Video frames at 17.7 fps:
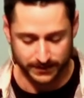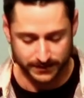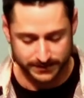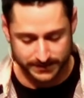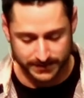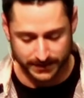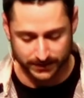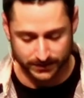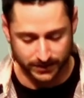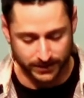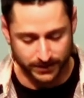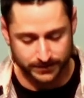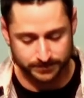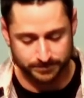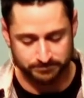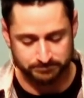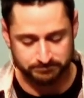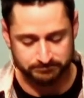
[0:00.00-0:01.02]
Let's take a look.
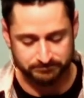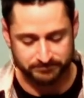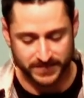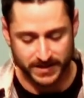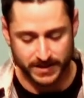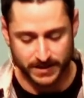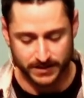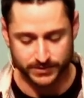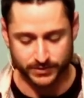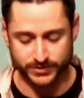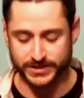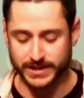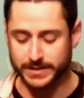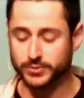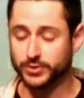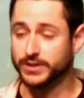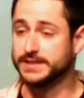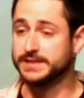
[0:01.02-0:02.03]
So
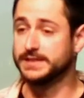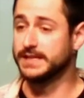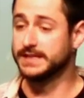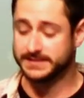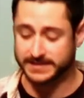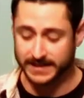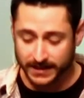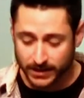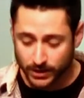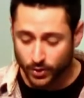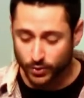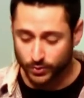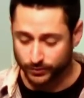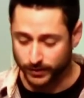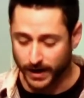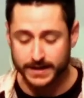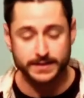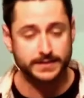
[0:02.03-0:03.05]
Samuel, he, he's getting old,
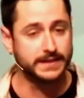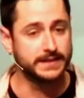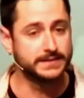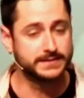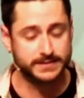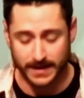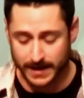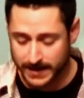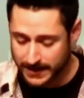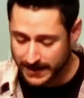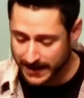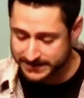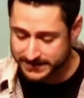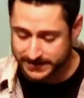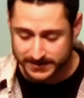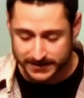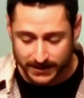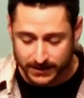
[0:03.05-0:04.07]
right? He's, as
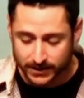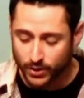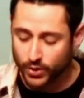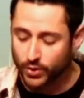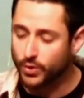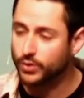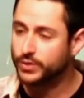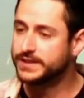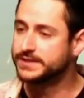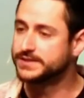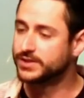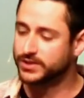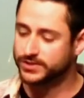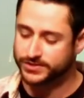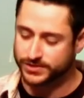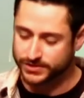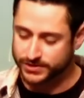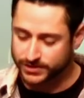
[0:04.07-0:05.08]
he's getting old, he
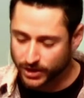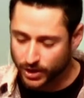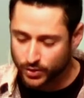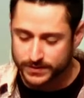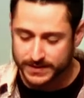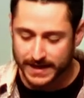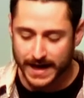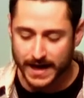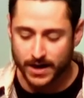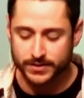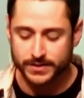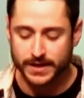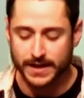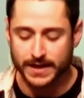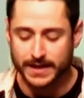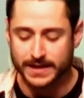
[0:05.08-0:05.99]
starts to slow down.